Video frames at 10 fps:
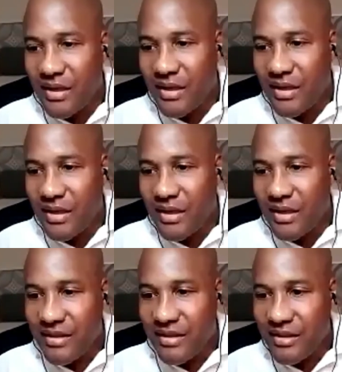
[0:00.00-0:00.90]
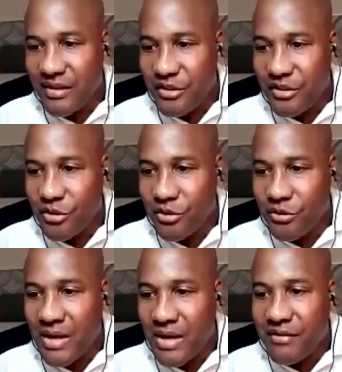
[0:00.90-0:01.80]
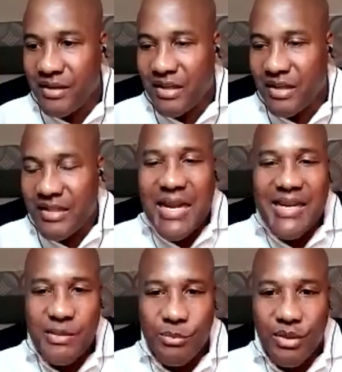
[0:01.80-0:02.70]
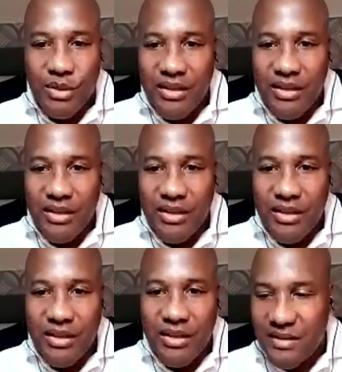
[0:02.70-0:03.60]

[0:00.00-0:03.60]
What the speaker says: and you having a taxable event